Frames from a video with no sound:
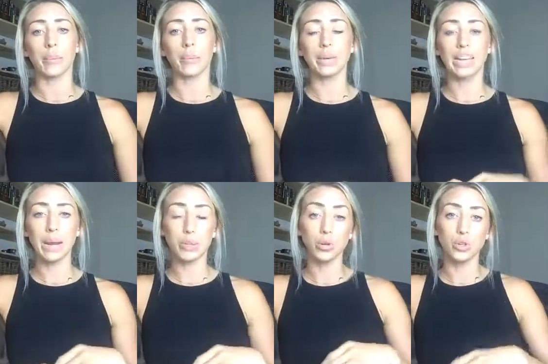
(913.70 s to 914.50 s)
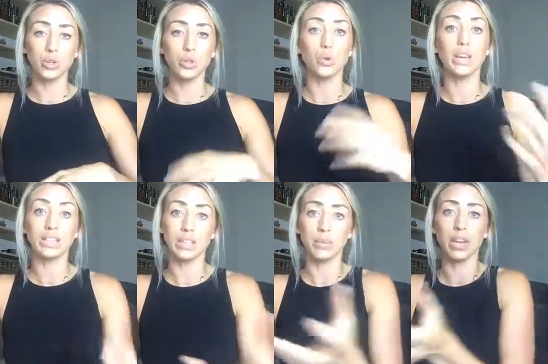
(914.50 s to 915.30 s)
being able to get
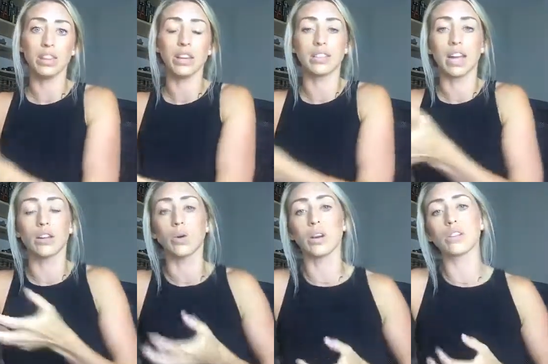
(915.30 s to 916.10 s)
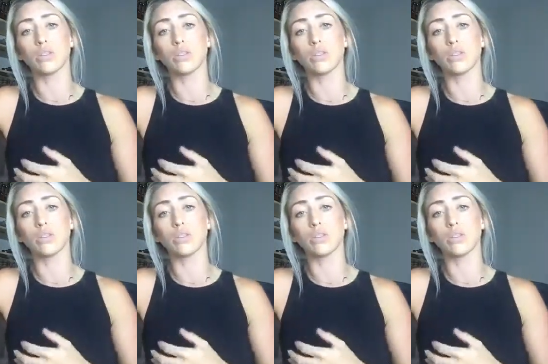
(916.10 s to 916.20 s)
something that is then going